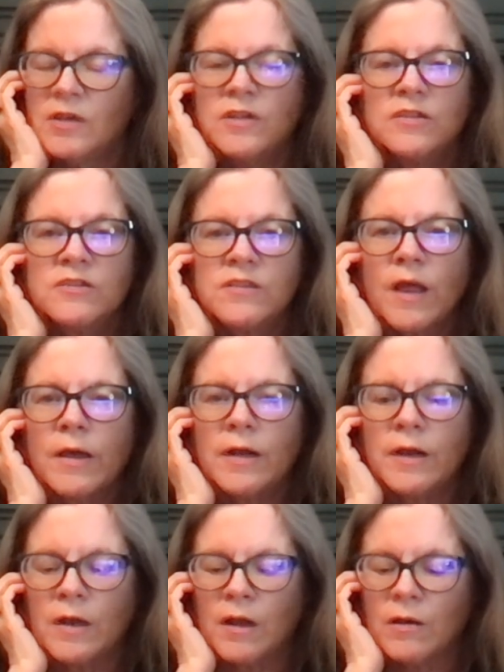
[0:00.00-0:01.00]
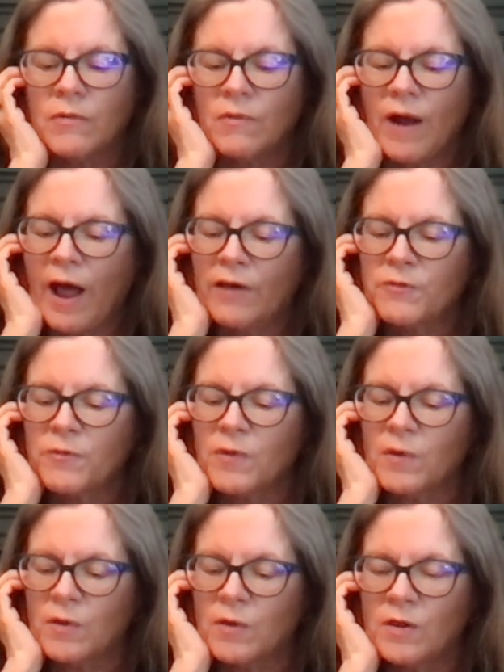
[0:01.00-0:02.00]
Sudden,
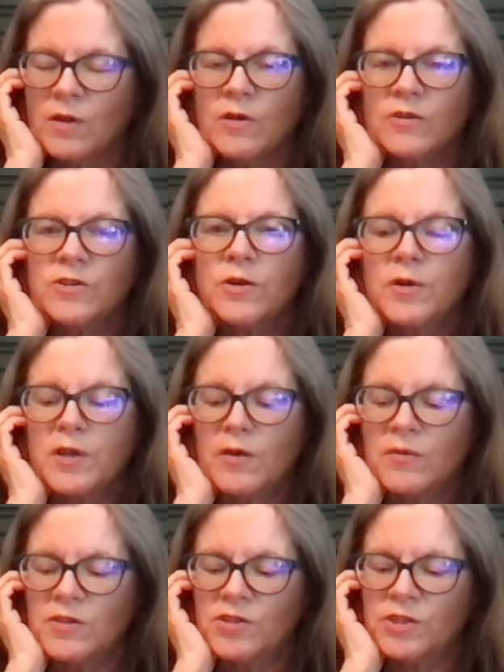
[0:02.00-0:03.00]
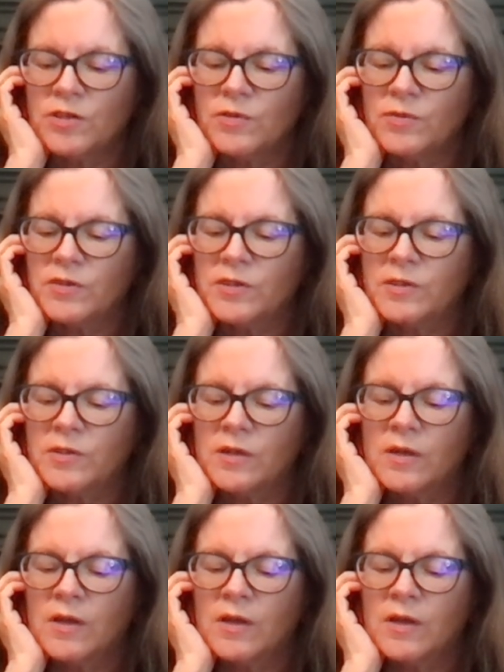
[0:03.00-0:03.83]
wrathful, turning on the children,